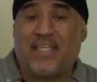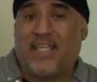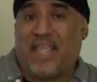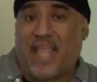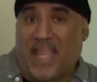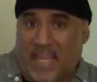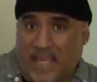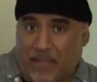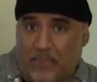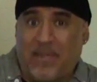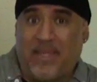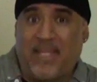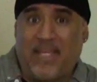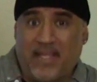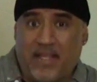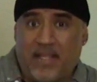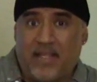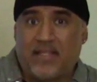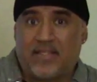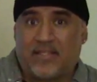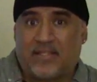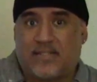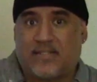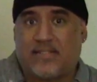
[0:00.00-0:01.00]

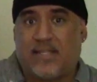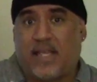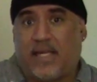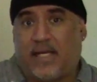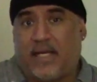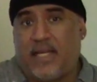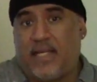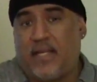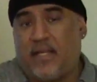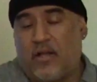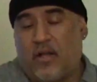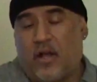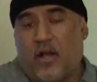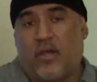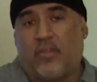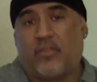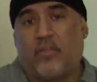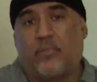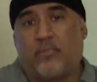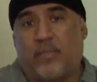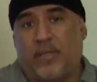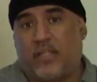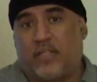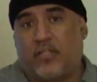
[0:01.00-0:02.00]
gaming setting
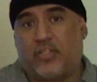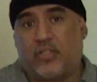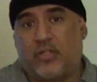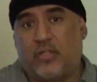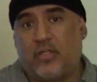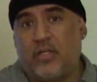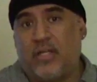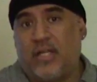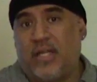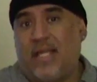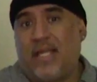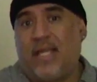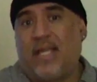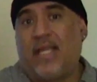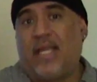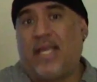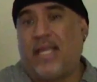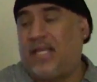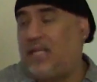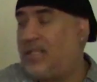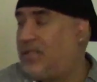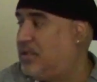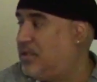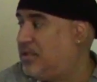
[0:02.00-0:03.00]
on the picture,
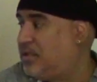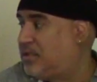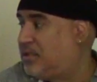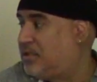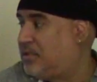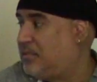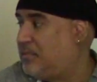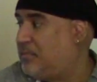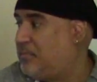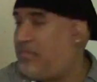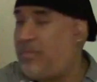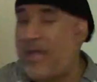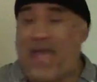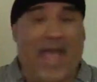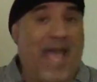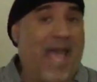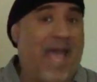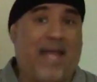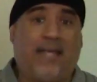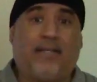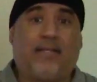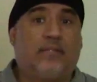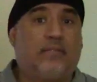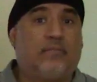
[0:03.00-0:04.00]
it looked
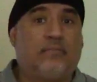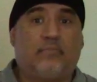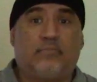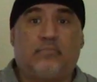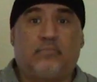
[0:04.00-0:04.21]
bad.